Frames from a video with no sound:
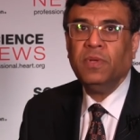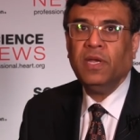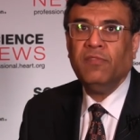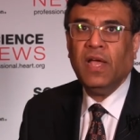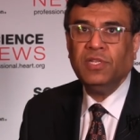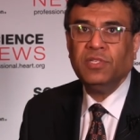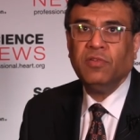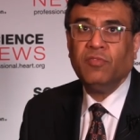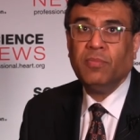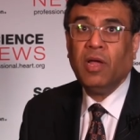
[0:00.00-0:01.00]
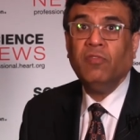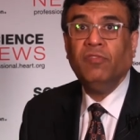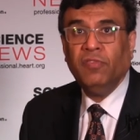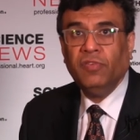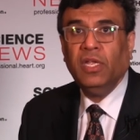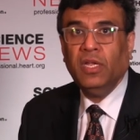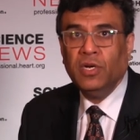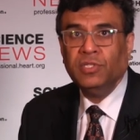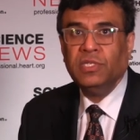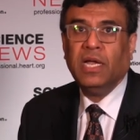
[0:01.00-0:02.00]
been advancing for about 50
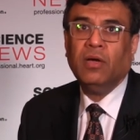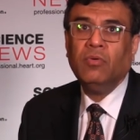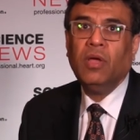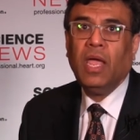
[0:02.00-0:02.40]
years now,